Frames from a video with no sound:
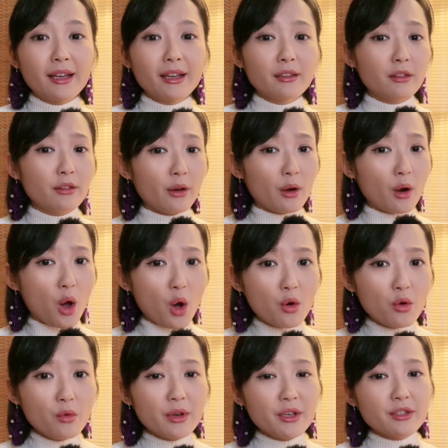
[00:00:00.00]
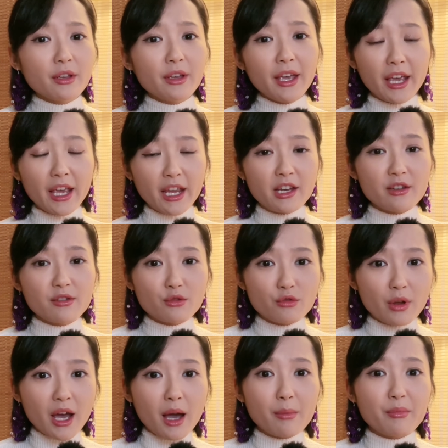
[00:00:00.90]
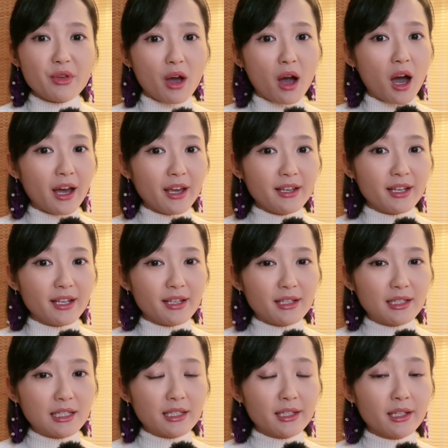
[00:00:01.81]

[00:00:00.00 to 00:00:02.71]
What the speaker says: There's always a hidden trap behind it.